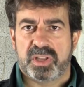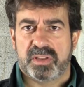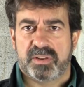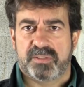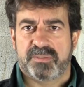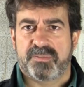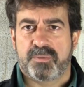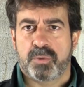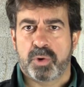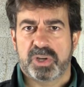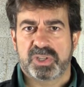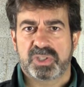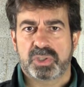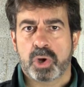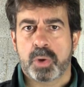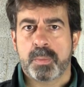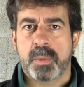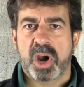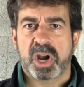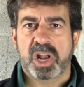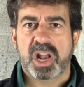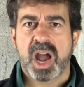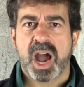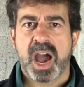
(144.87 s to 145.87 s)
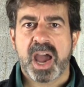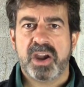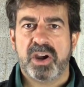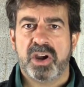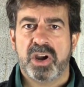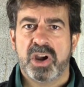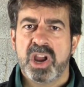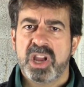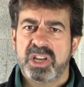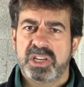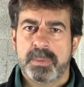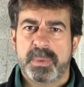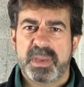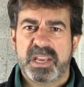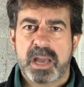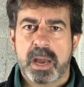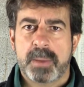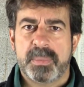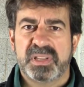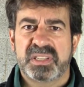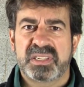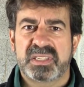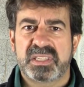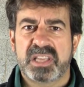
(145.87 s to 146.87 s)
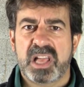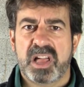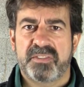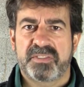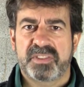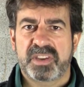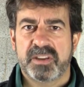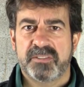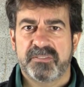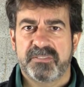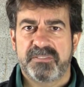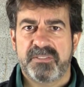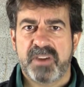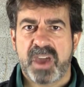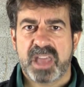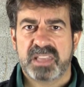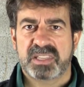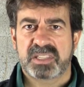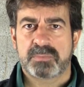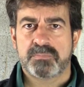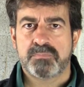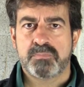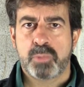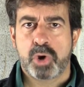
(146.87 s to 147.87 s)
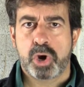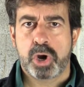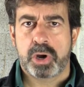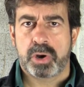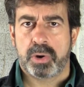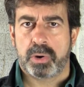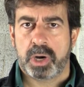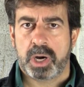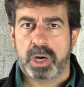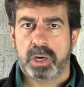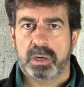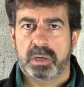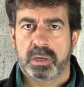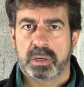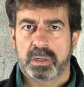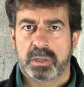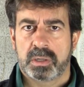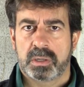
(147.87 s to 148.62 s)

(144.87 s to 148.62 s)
that forced Omar Khadr to become a self-confessed murderer.